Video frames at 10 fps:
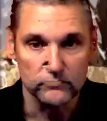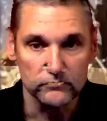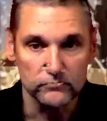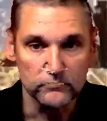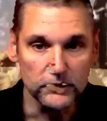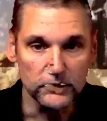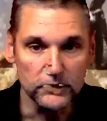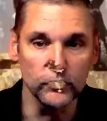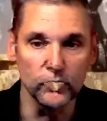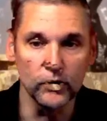to
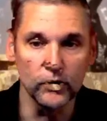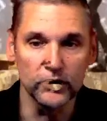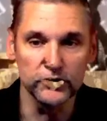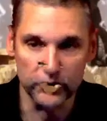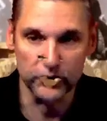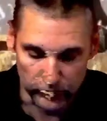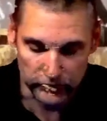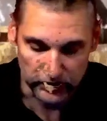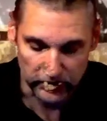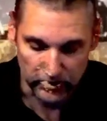Jerusalem,
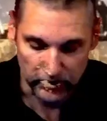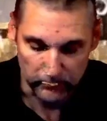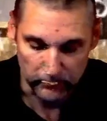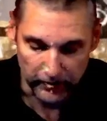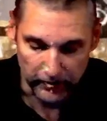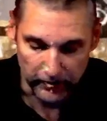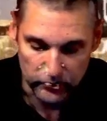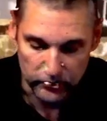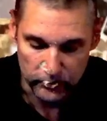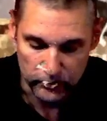right? And to
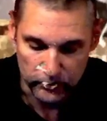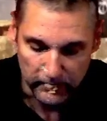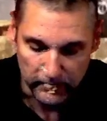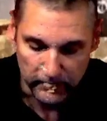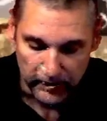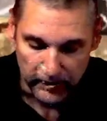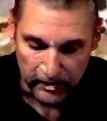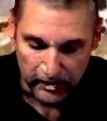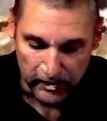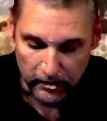Jerusalem,
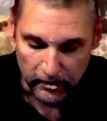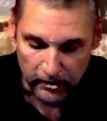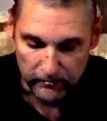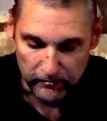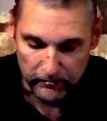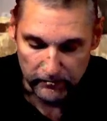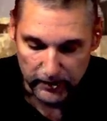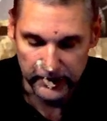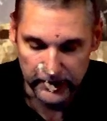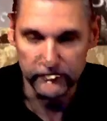um, I give the
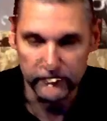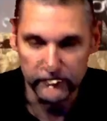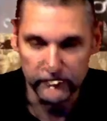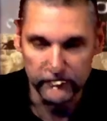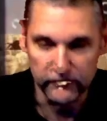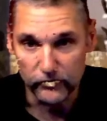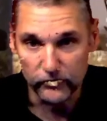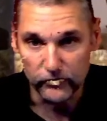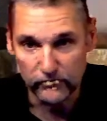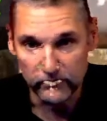good news, right?
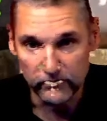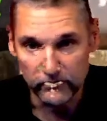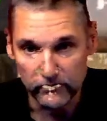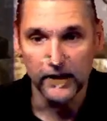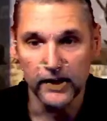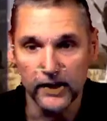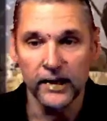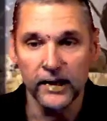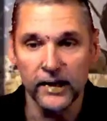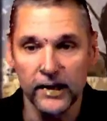And these
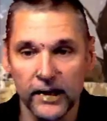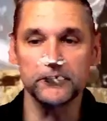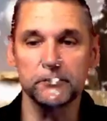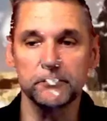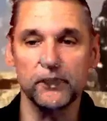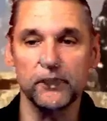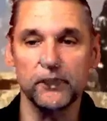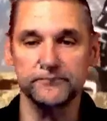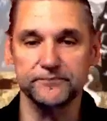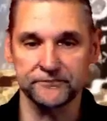things imply
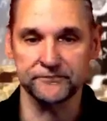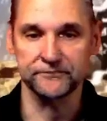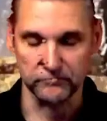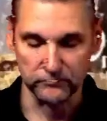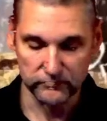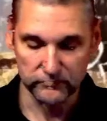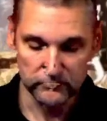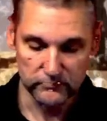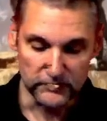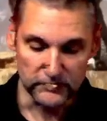
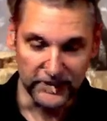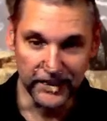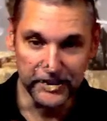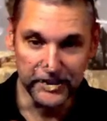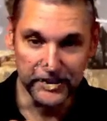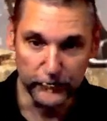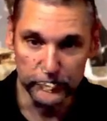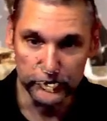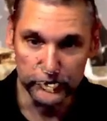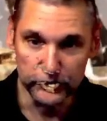a near future
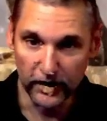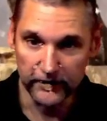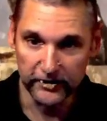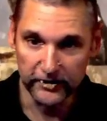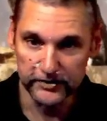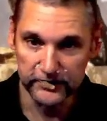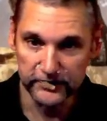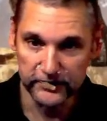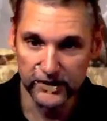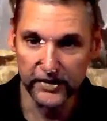context that God
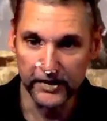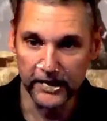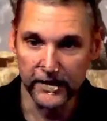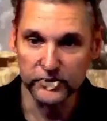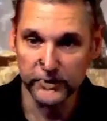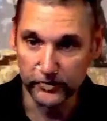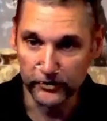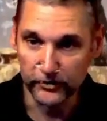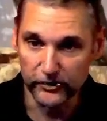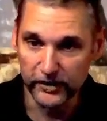announced the return of the
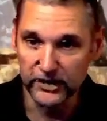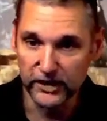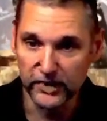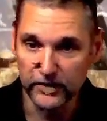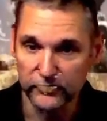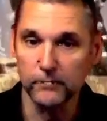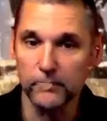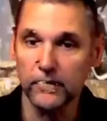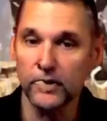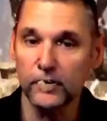exiles from Babylon
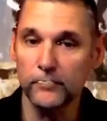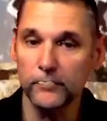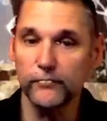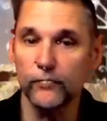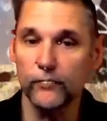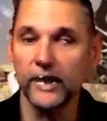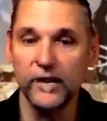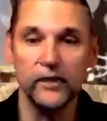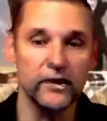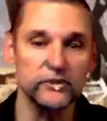before anyone
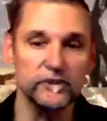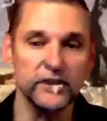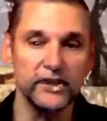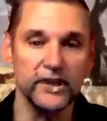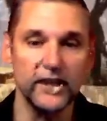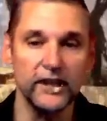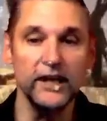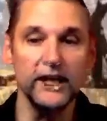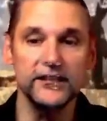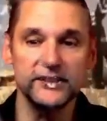else, and that he
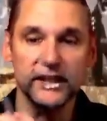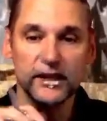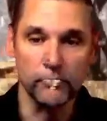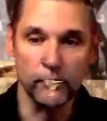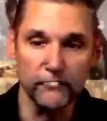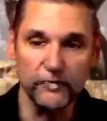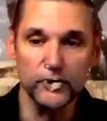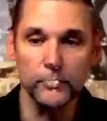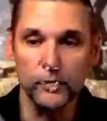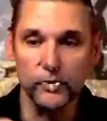sent a prophet to
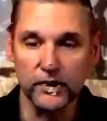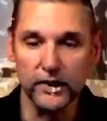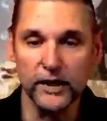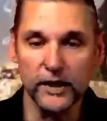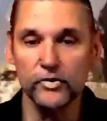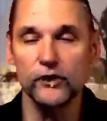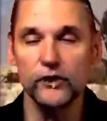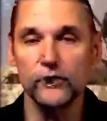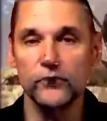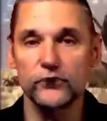proclaim the good news
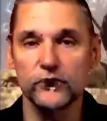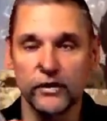of their